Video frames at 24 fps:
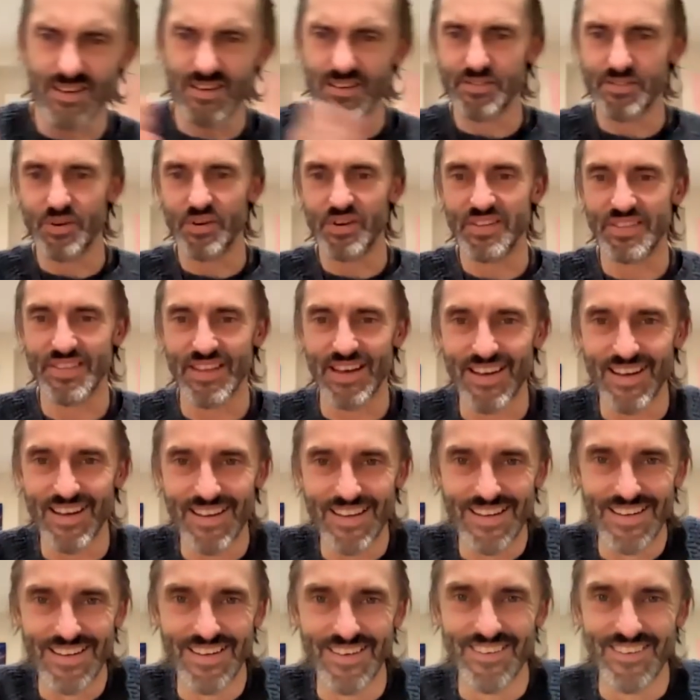avoid that.
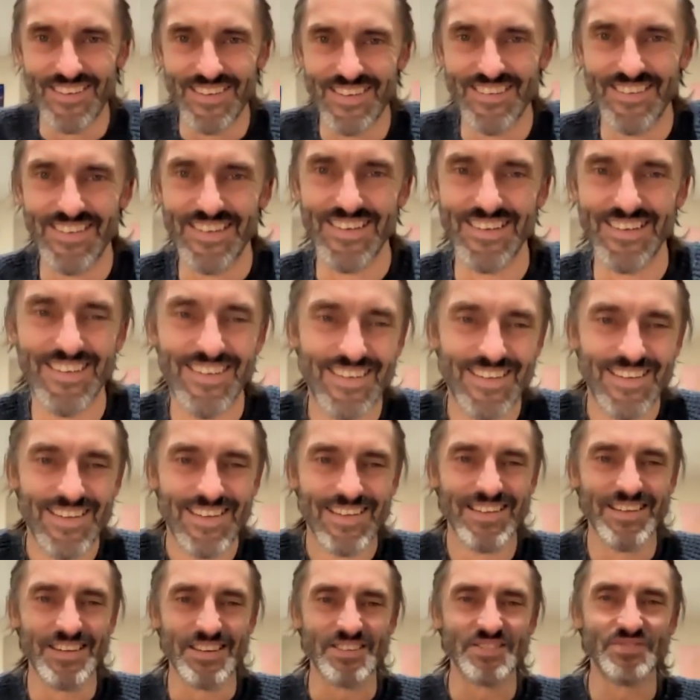
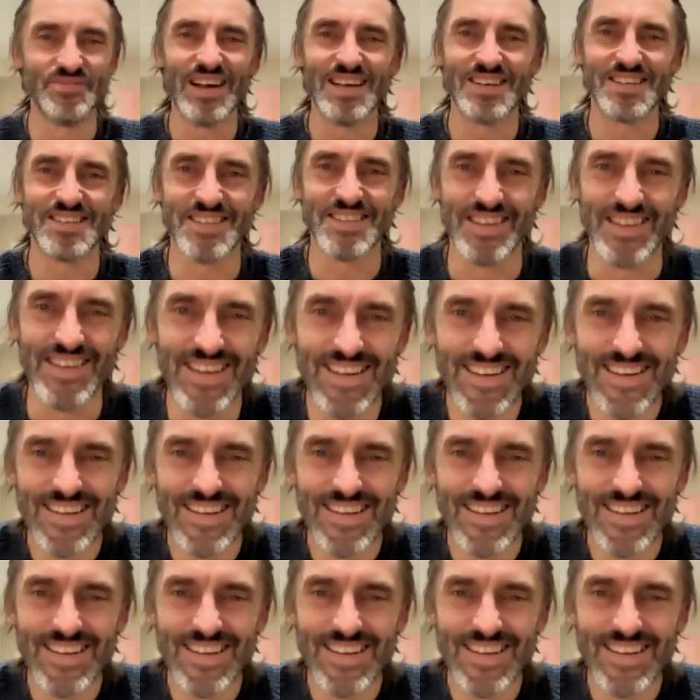It's messy.